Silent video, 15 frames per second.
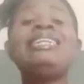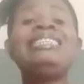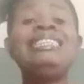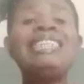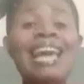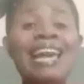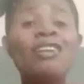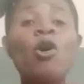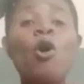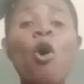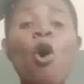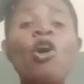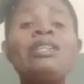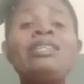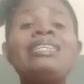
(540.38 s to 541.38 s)
Then
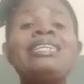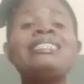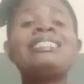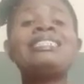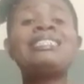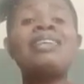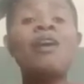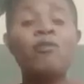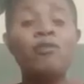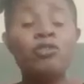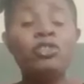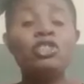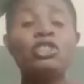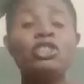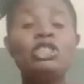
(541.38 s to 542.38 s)
on the
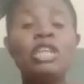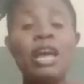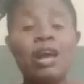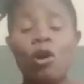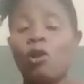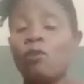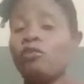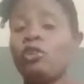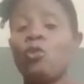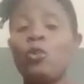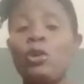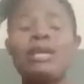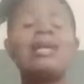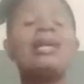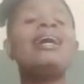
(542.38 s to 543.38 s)
7th day of the
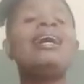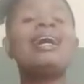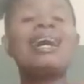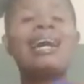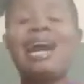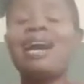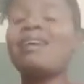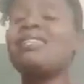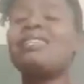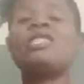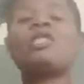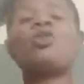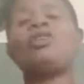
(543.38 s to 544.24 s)
week, carry this